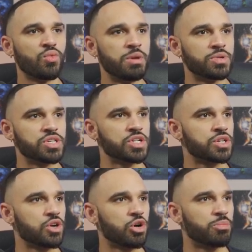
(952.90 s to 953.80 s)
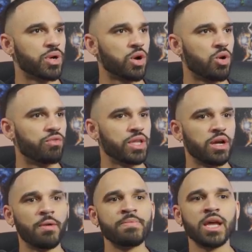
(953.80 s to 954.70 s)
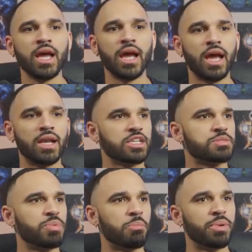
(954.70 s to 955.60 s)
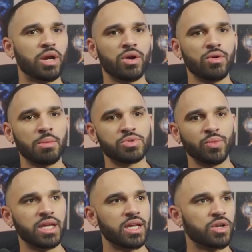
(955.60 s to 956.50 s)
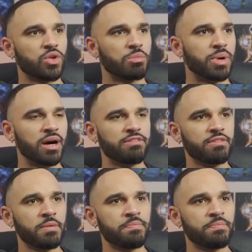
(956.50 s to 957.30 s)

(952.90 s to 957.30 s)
reposition her, bring her over there, and let's put a barrier up so we can get another buff.